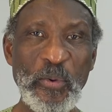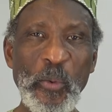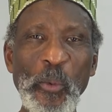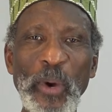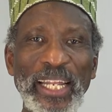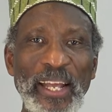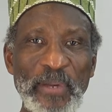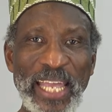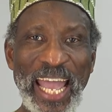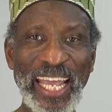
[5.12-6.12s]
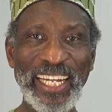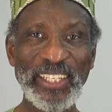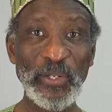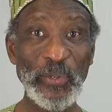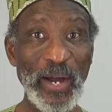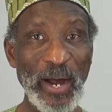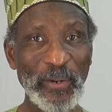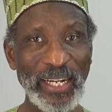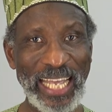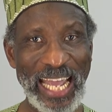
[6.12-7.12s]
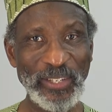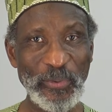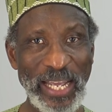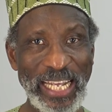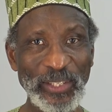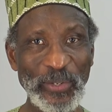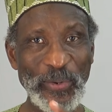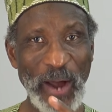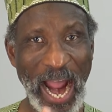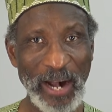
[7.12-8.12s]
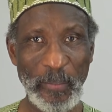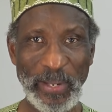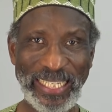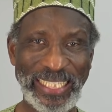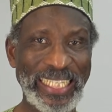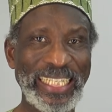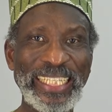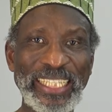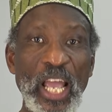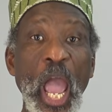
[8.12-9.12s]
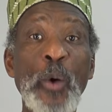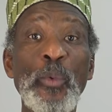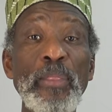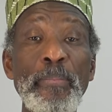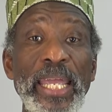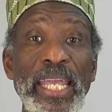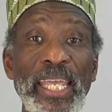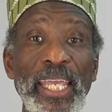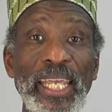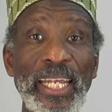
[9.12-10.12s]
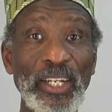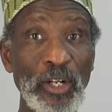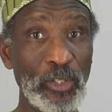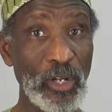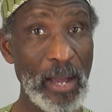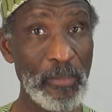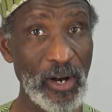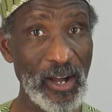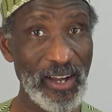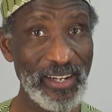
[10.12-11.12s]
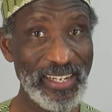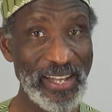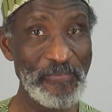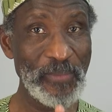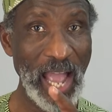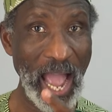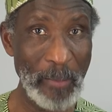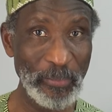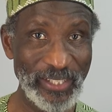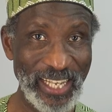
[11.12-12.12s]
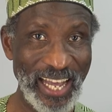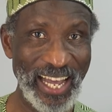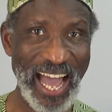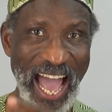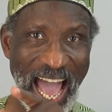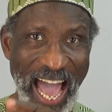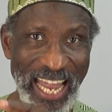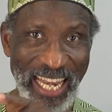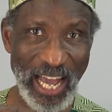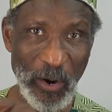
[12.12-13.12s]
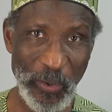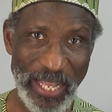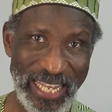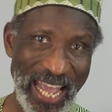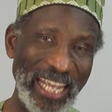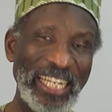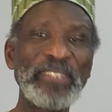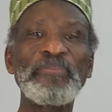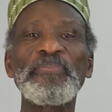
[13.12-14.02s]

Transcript: Welcome again to our Gateway to Arabic series with me, Dr. Imran Hamza Alawiye.